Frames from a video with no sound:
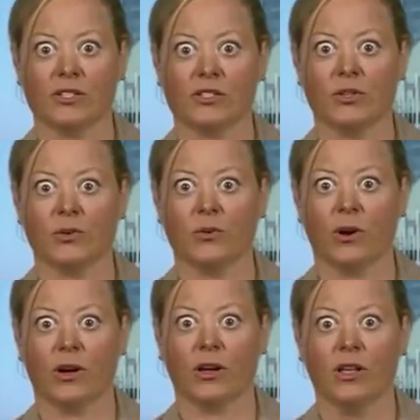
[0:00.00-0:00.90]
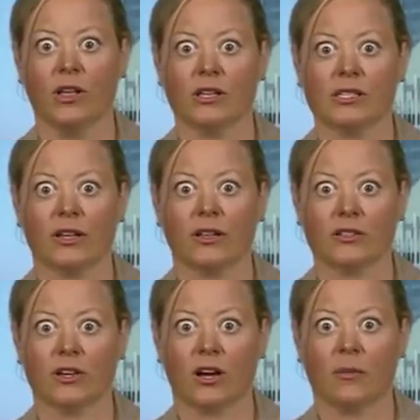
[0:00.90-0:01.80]
Our praise to the Most
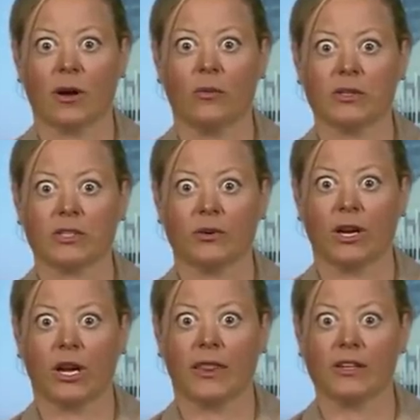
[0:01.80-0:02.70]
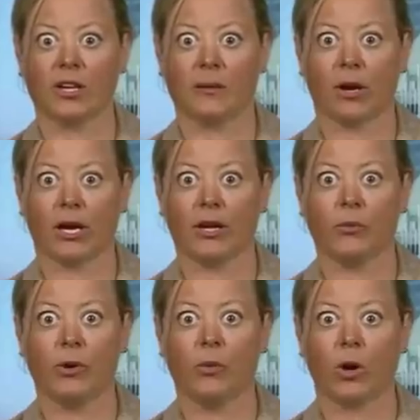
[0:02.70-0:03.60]
High. A lot of people don't see
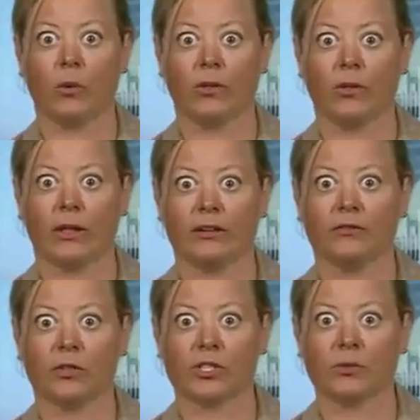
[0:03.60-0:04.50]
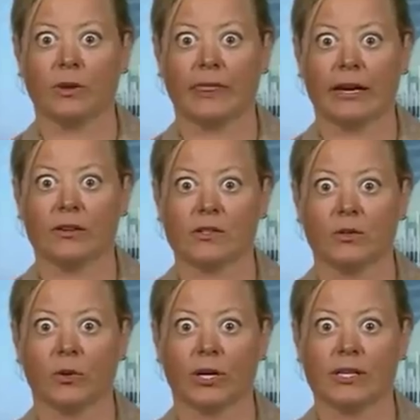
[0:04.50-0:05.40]
shit like this. They, they, you got motherfuckers
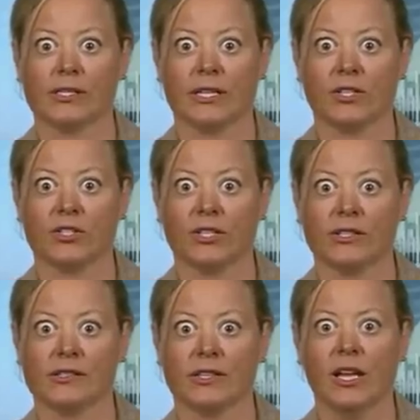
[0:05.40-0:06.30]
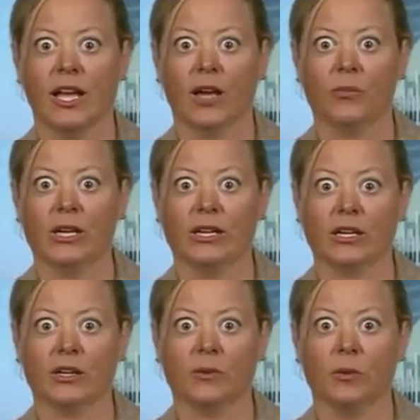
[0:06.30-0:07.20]
just sitting in front of the TV watching this shit.
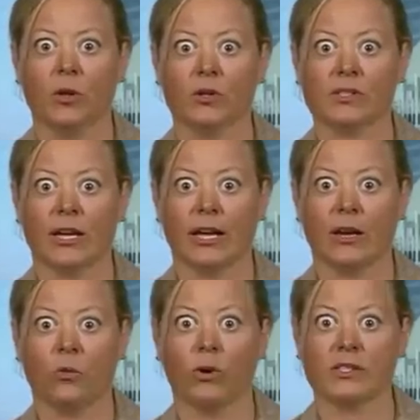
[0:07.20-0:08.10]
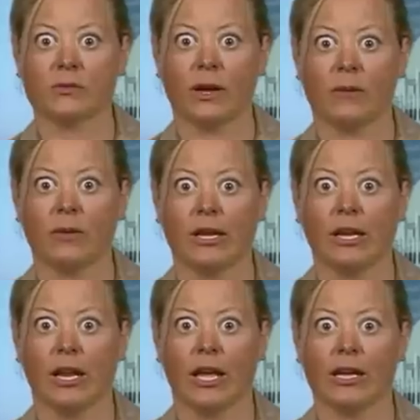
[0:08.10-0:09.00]
You hear me? Taking orders
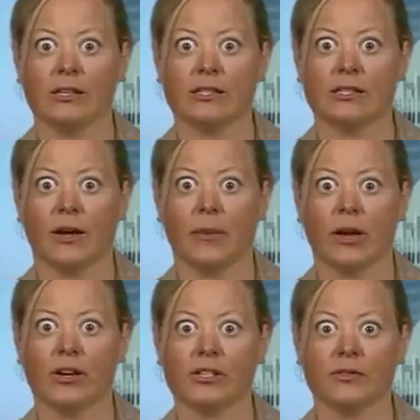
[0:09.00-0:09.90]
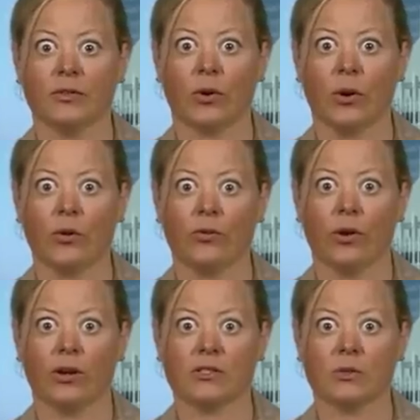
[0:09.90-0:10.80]
and don't look in her
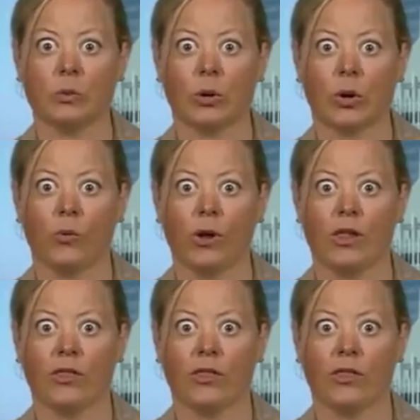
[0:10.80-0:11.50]
eyes too long.